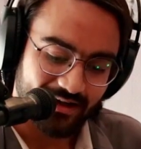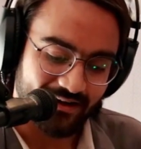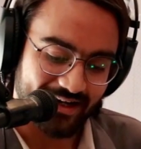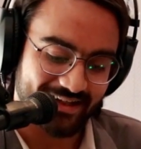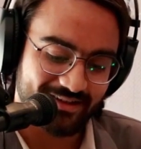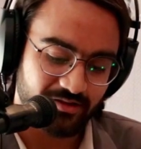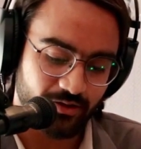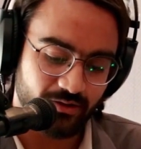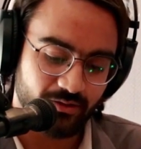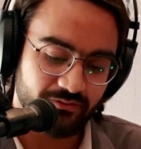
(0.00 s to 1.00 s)
All right.
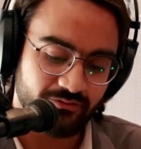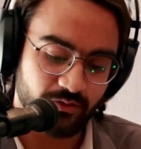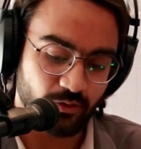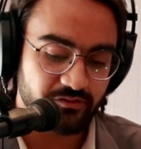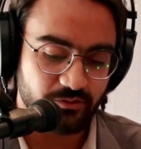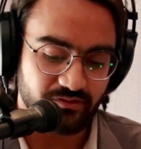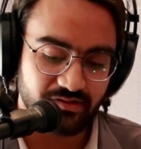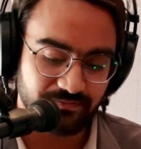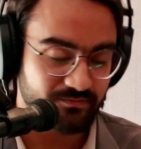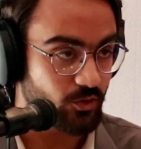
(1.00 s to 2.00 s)
So for those
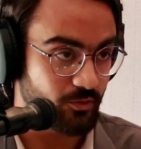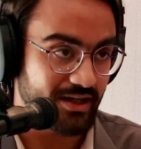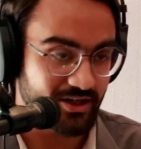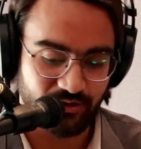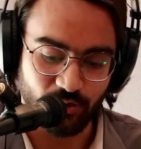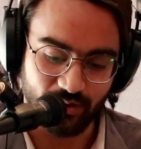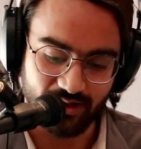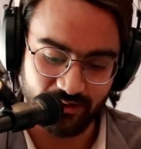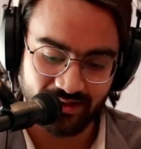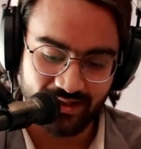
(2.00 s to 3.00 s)
students who may not know a
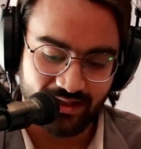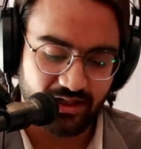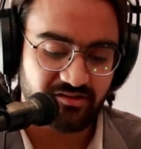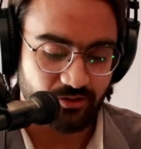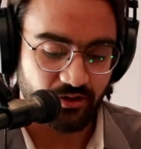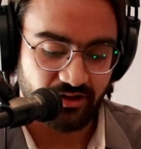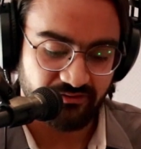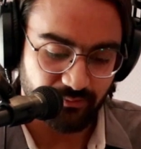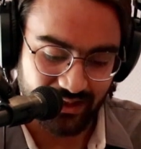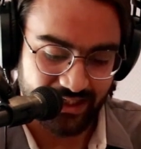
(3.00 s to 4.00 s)
lot, let's start
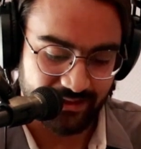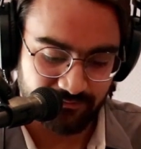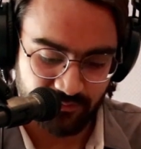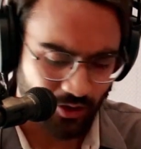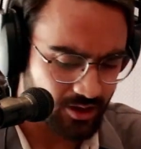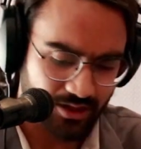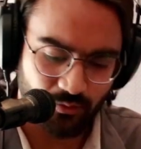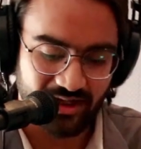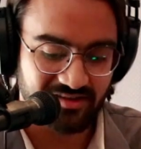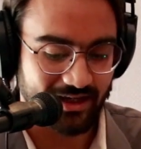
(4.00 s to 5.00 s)
off by talking
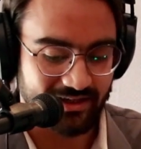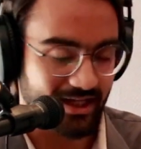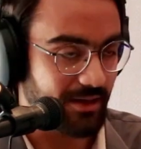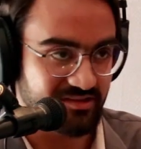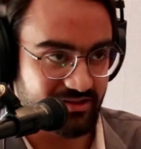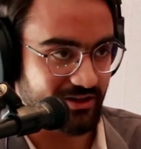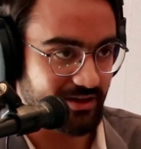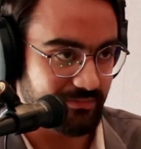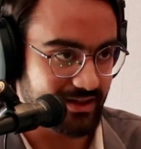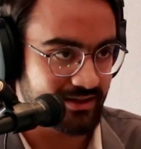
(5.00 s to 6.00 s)
about what exactly happens at your
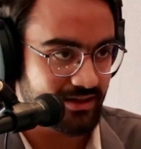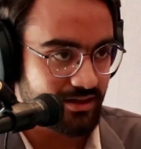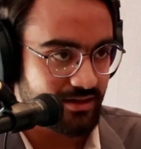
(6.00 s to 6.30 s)
company.